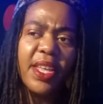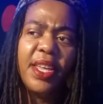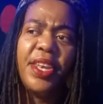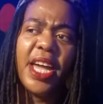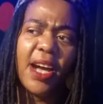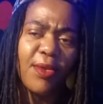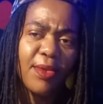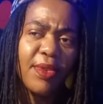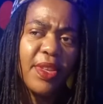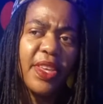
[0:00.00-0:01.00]
Now,
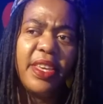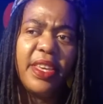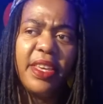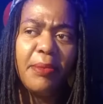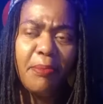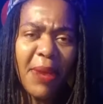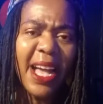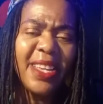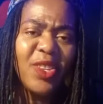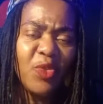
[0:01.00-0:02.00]

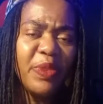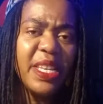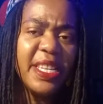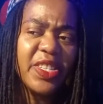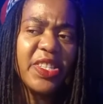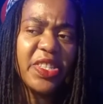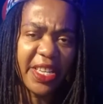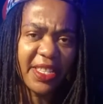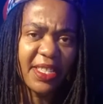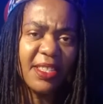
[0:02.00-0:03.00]
my humiliation
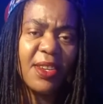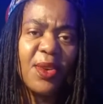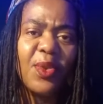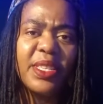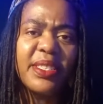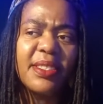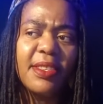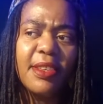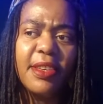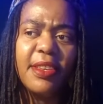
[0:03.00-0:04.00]
test was
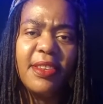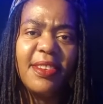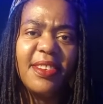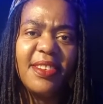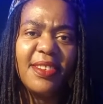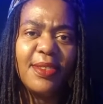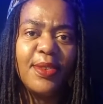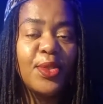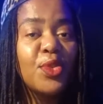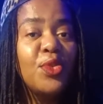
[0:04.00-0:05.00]

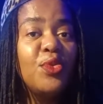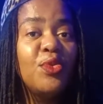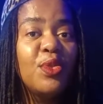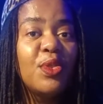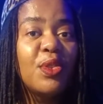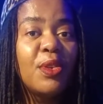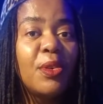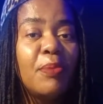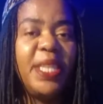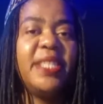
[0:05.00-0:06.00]
too
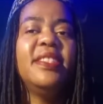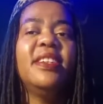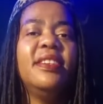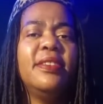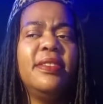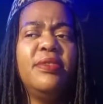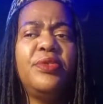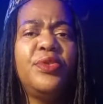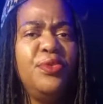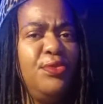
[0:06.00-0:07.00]
personal and
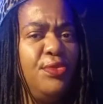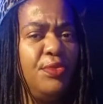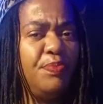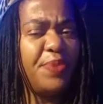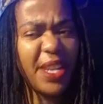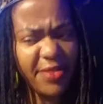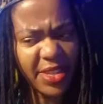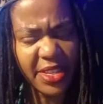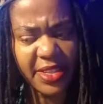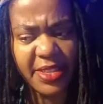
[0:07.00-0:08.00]
too private that